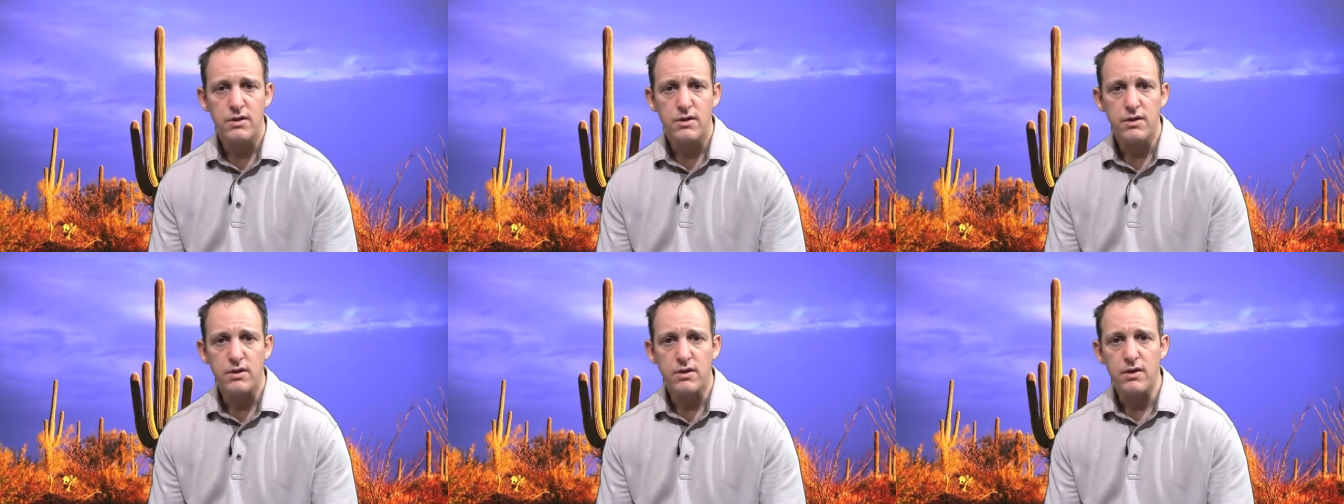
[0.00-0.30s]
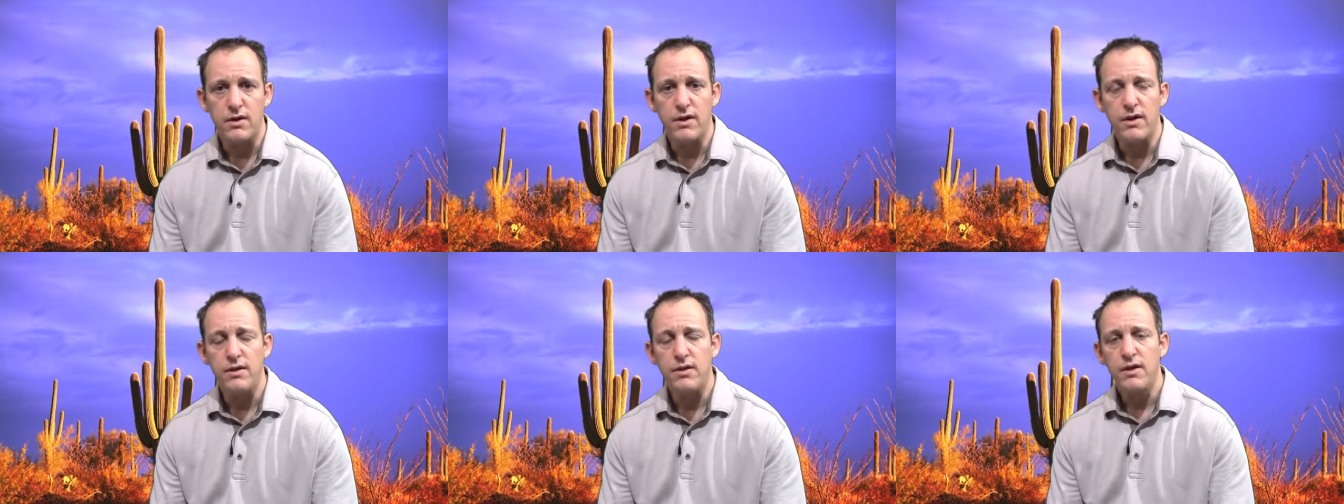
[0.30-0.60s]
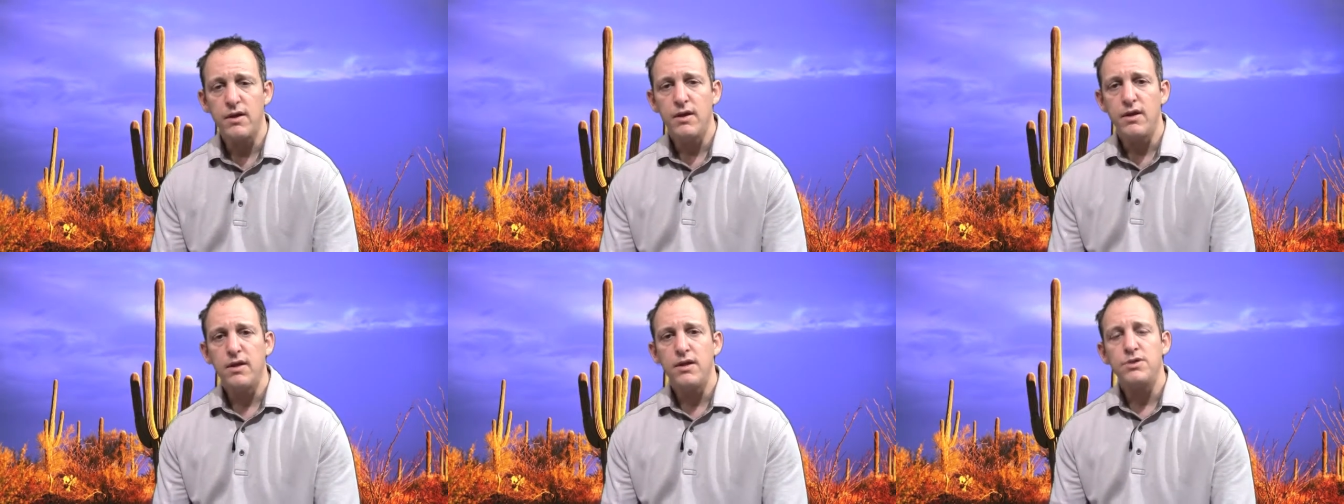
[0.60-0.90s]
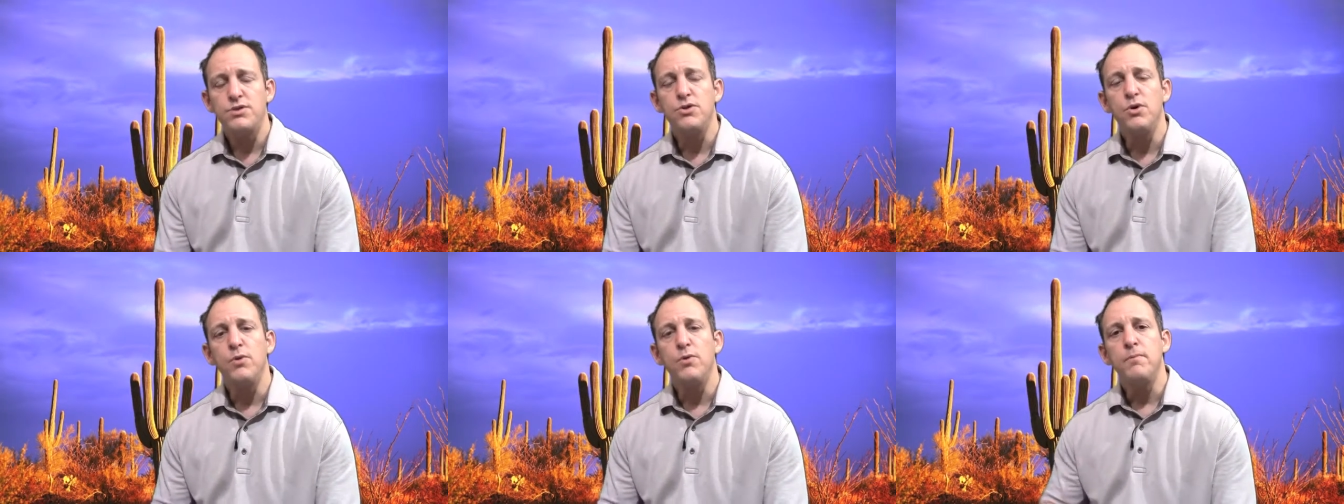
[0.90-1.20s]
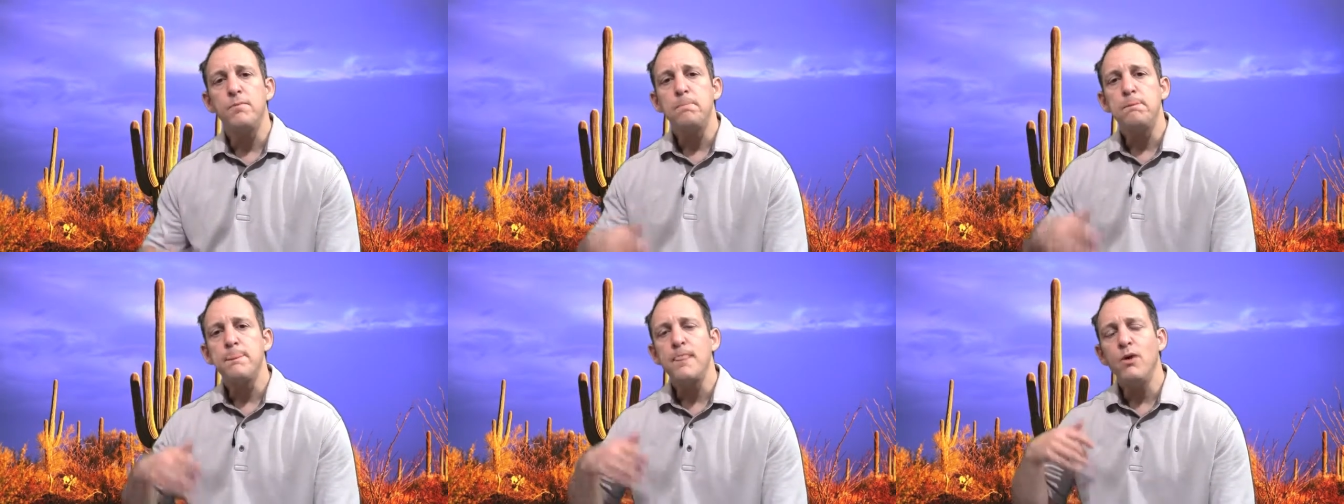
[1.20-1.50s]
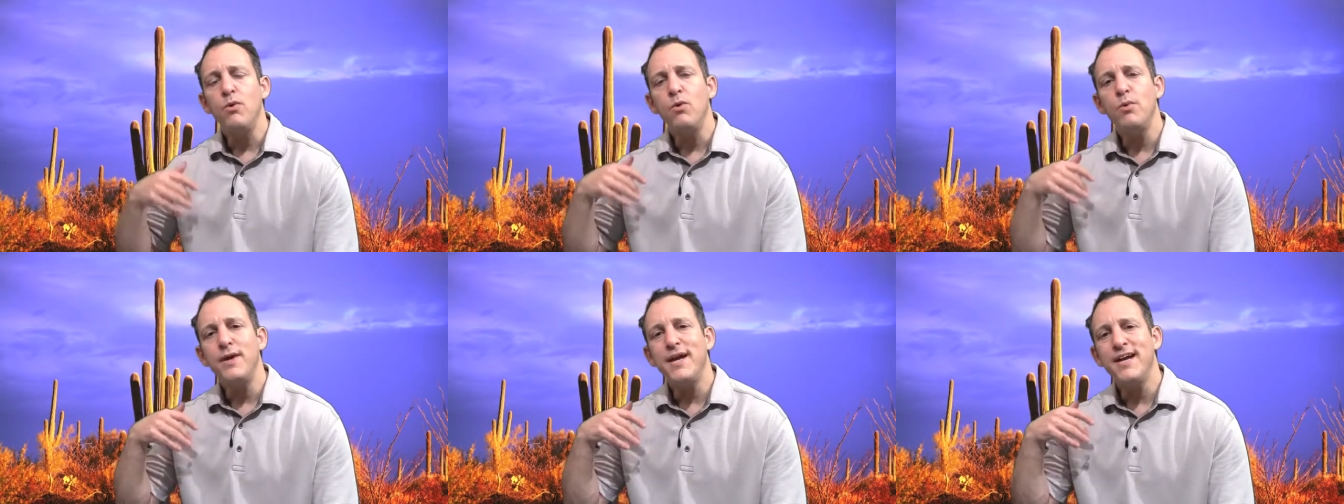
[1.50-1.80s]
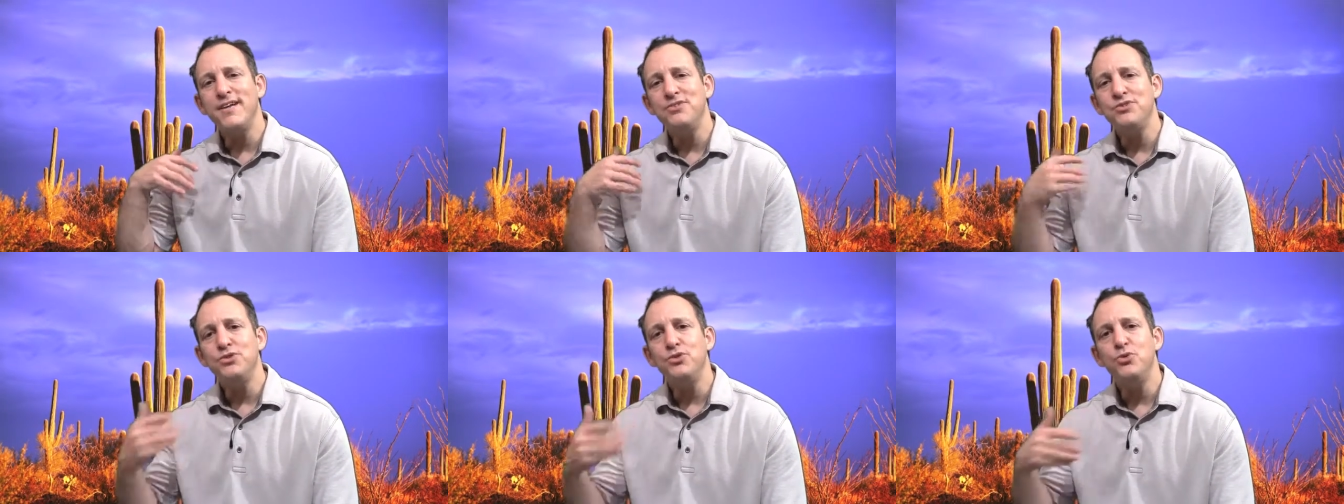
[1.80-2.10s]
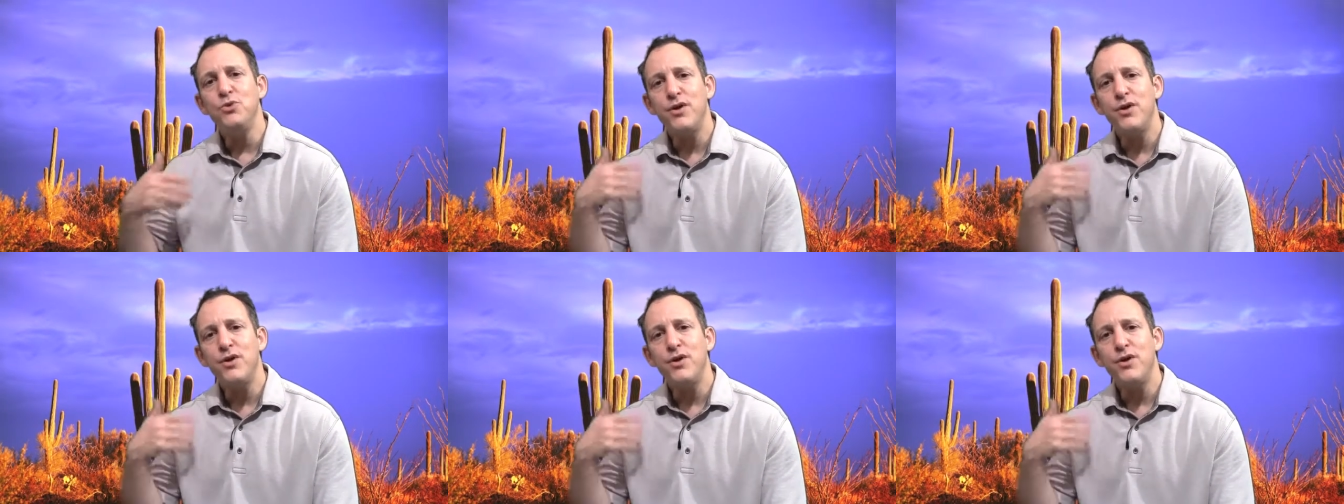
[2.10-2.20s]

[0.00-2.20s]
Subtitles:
All right? So now when we get to